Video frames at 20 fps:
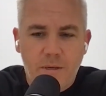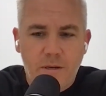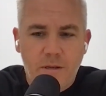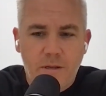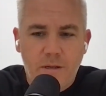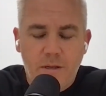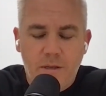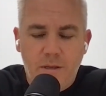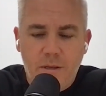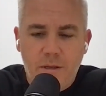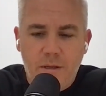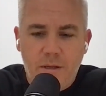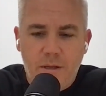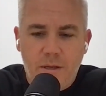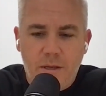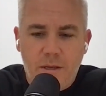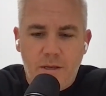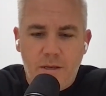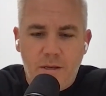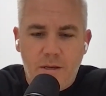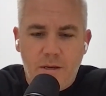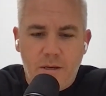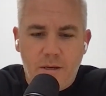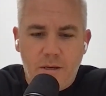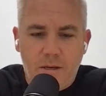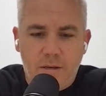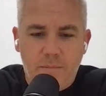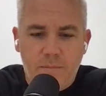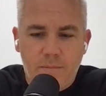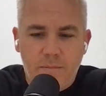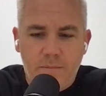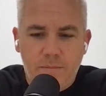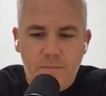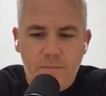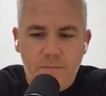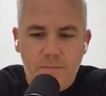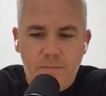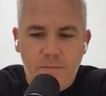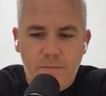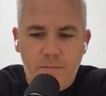and
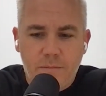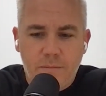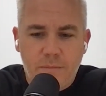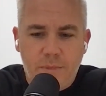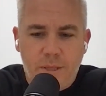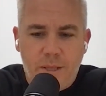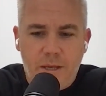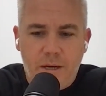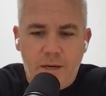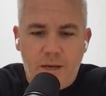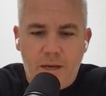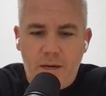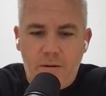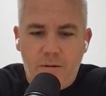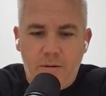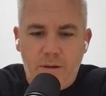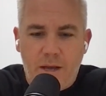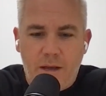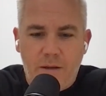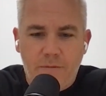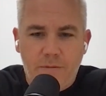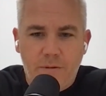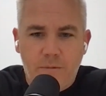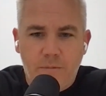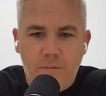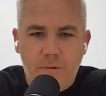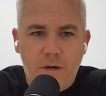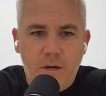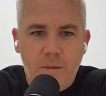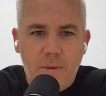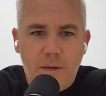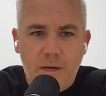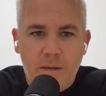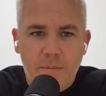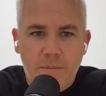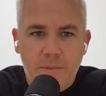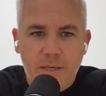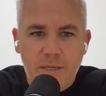I don't have to worry about it,